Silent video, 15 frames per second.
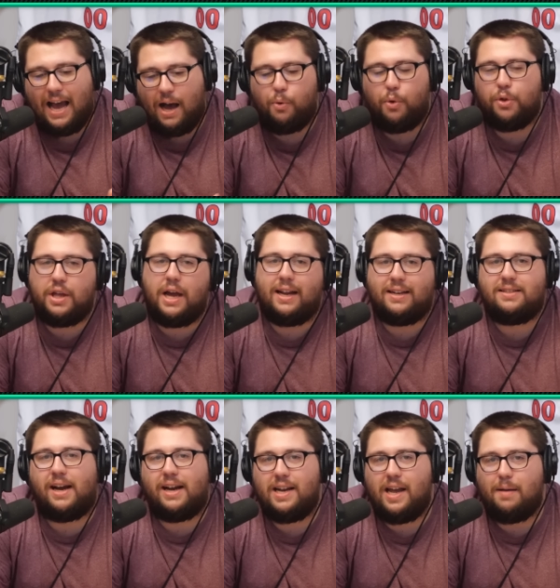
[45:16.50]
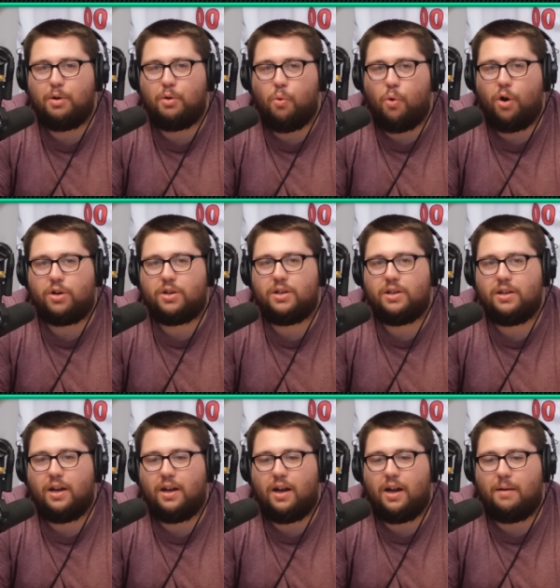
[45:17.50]
how will that dynamic work?
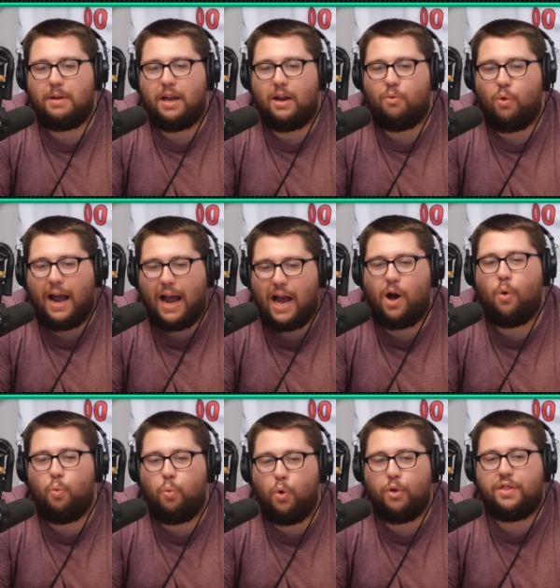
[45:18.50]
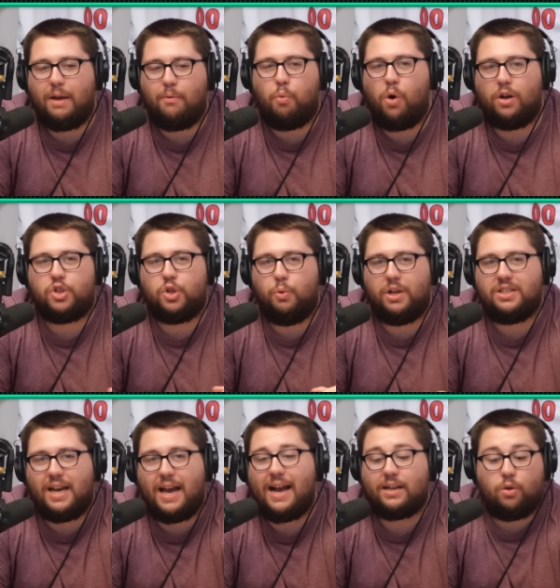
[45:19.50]
Um, and how will they want to
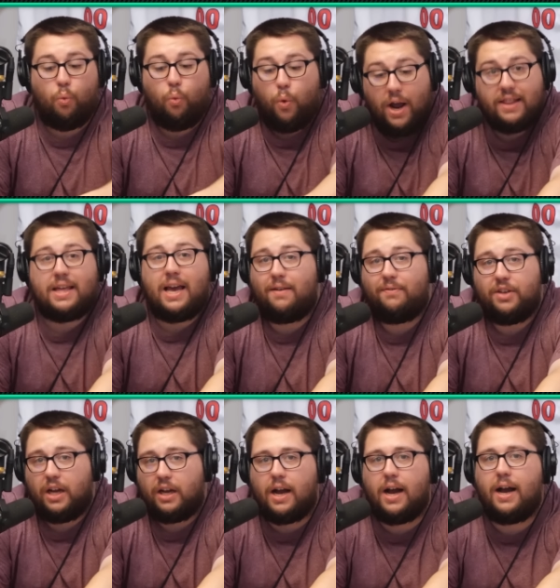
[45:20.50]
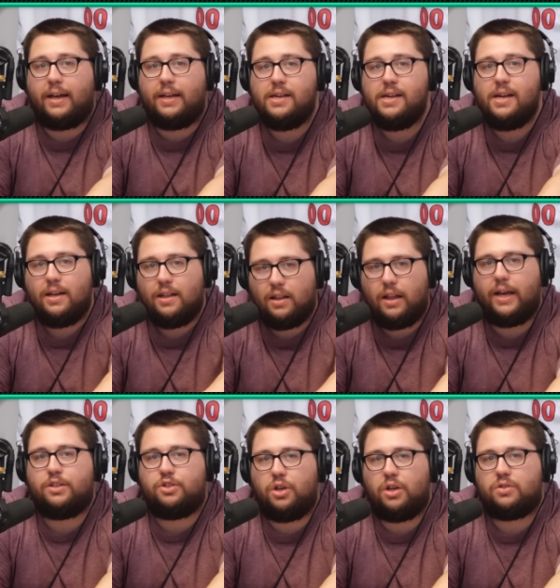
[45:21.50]
attack with having a guy
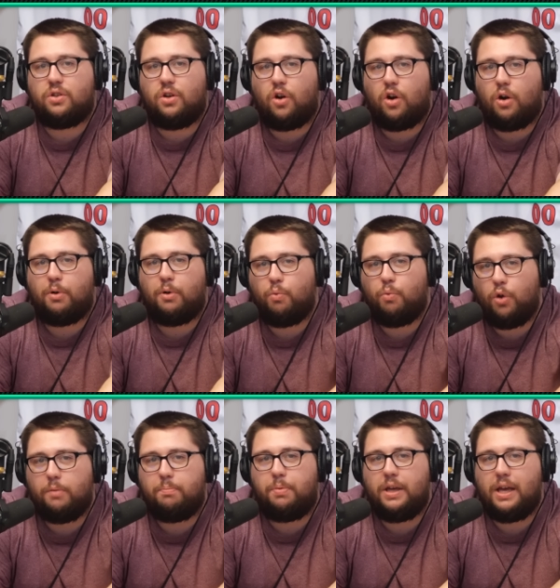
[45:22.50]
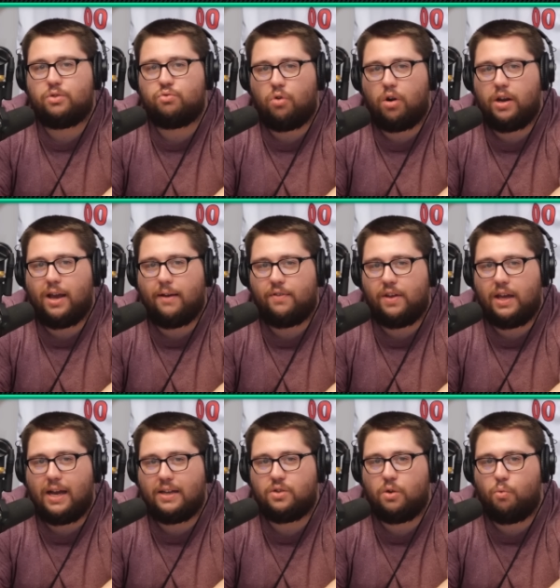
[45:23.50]
like Justin Herbert? Will it be as run
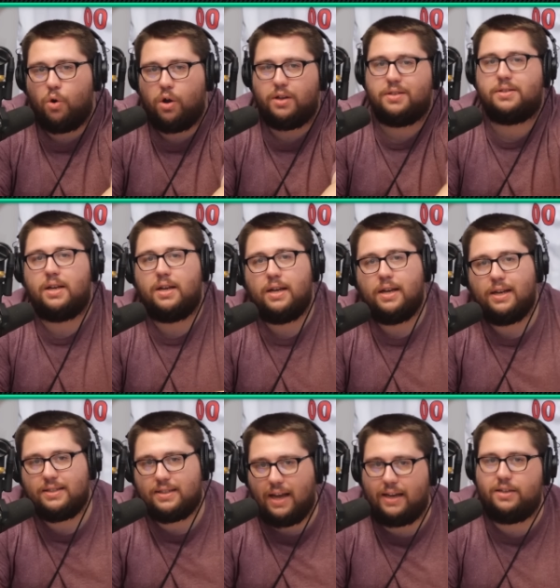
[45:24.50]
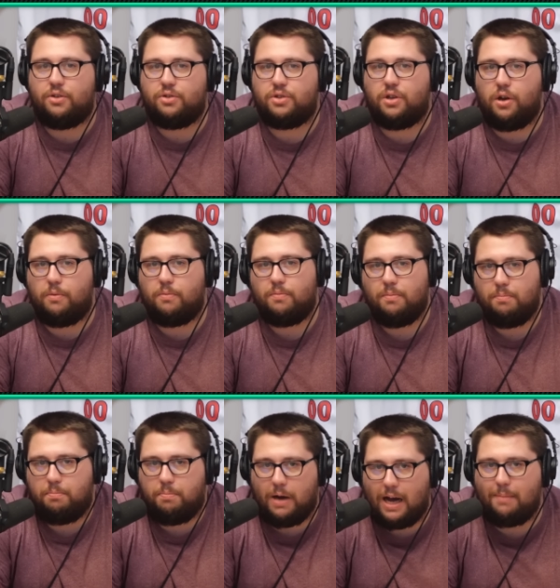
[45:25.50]
heavy as it was 10 years ago?
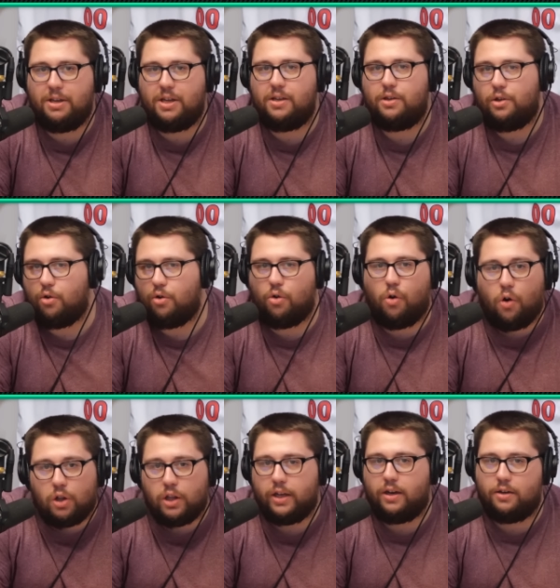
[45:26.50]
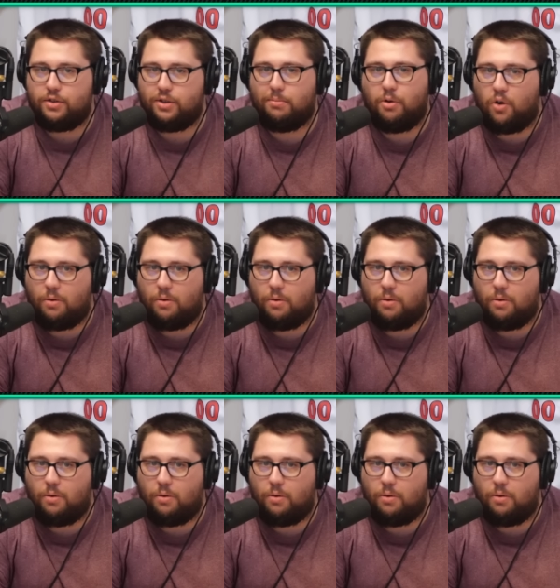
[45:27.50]
Bobby, you're all in on Jim